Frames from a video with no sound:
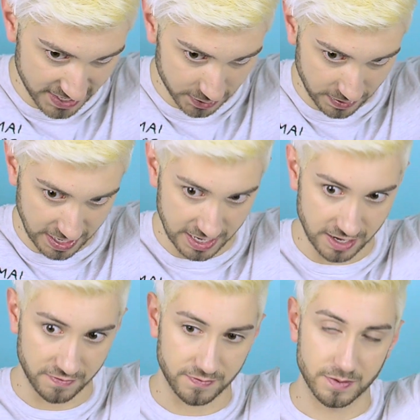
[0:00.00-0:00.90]
this way,
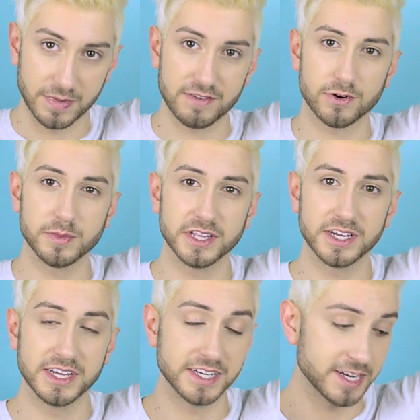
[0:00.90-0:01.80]
if my
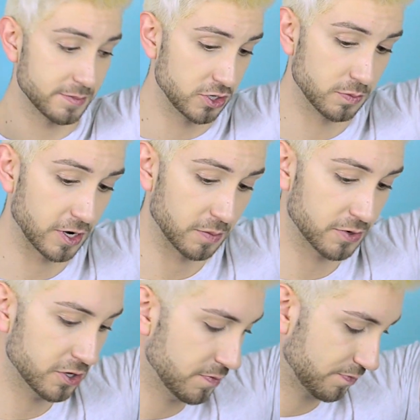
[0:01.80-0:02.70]
formula ended up too
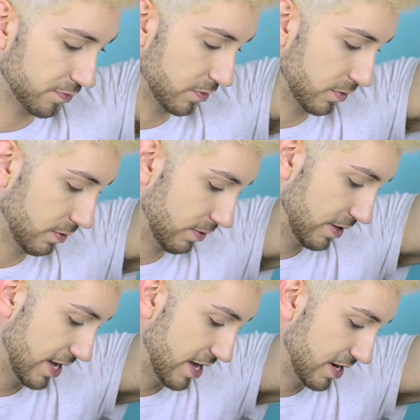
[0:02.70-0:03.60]
purple,
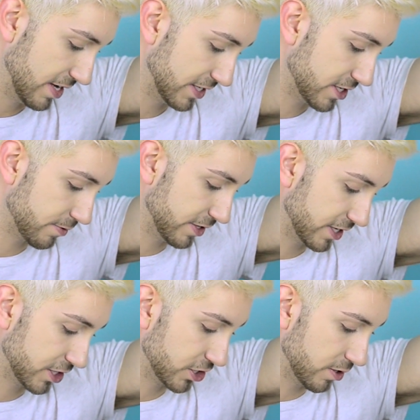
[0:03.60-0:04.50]
then it's not really
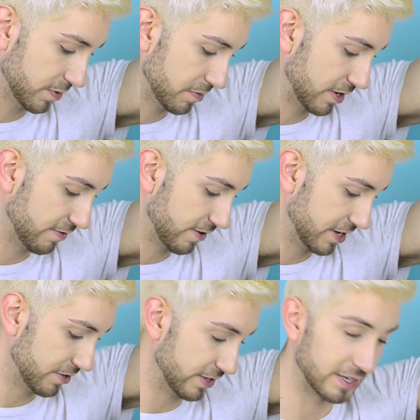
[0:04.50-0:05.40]
going to show up in
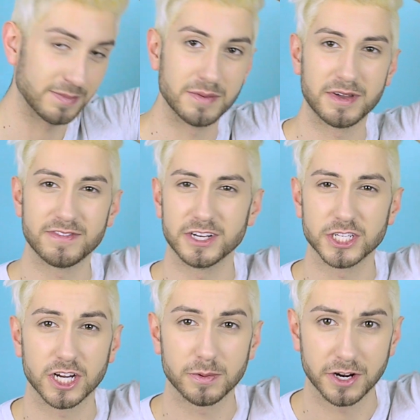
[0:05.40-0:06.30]
my finished
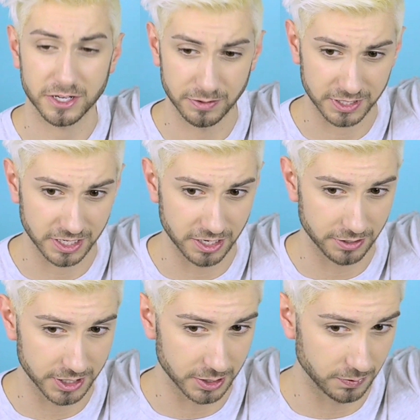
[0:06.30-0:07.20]
hair product. No one's going to
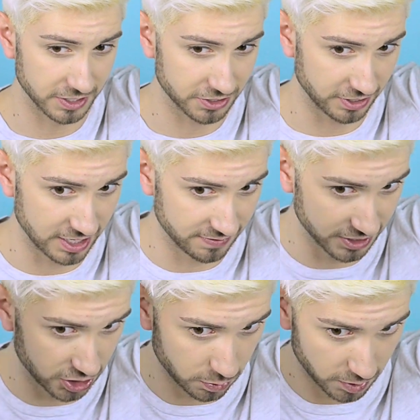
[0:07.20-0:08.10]
notice this one strand if
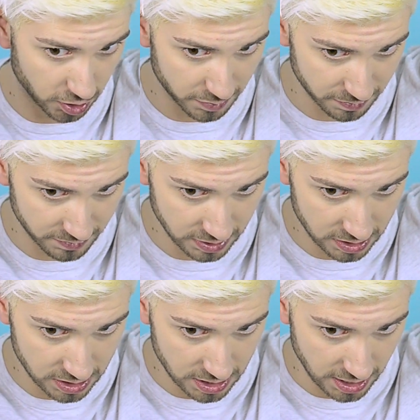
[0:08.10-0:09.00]
it's too purp.
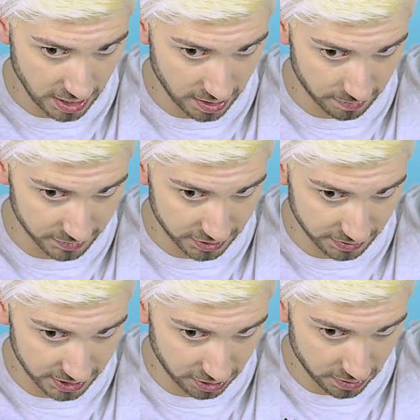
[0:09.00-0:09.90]
So
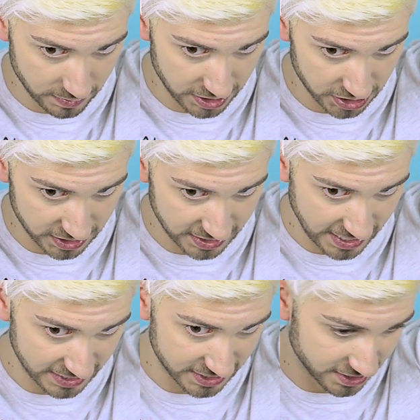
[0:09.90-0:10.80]
it's a good way just to test